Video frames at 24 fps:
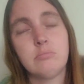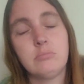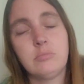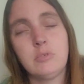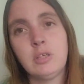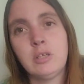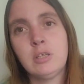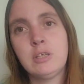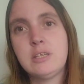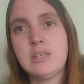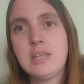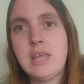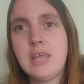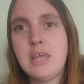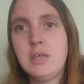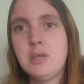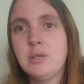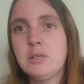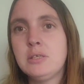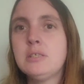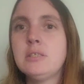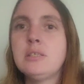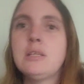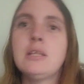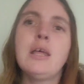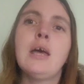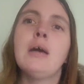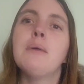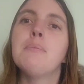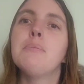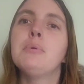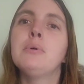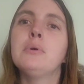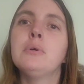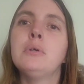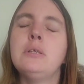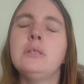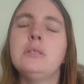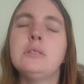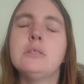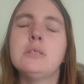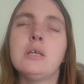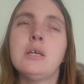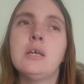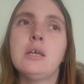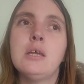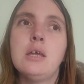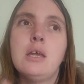going to take us to that point,
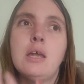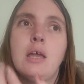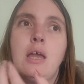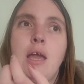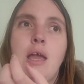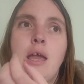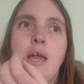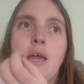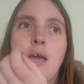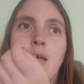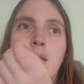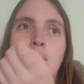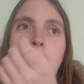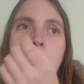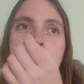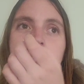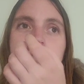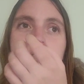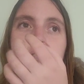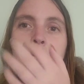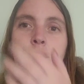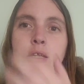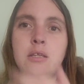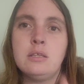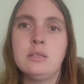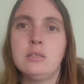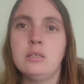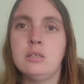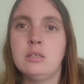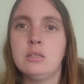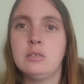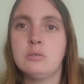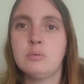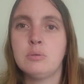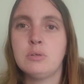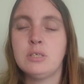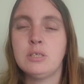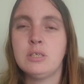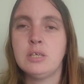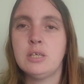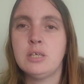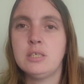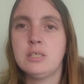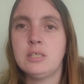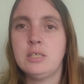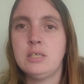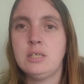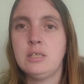and then the
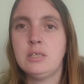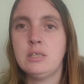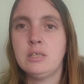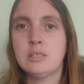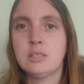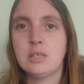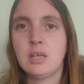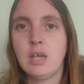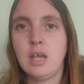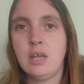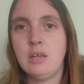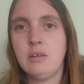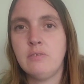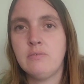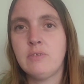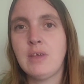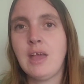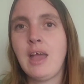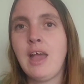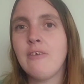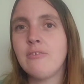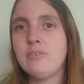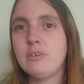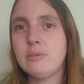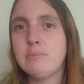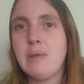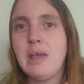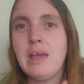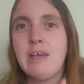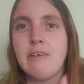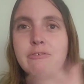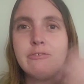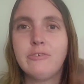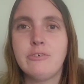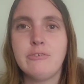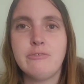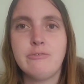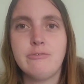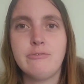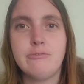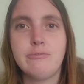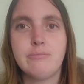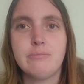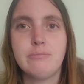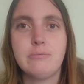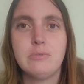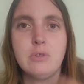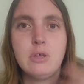2019 is kind of the aftermath of
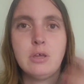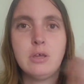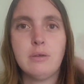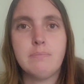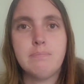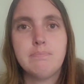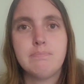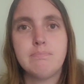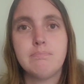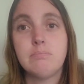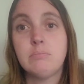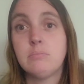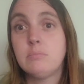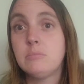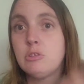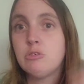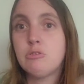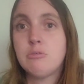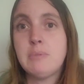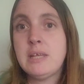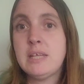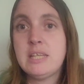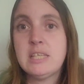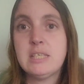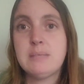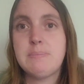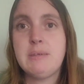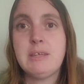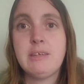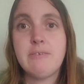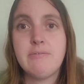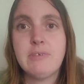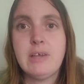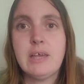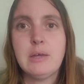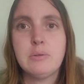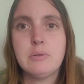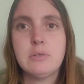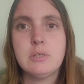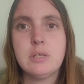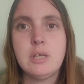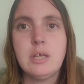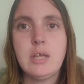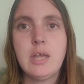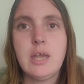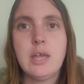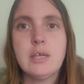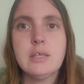the remains being found,
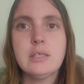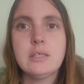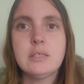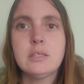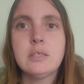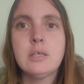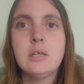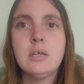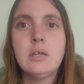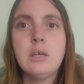I guess.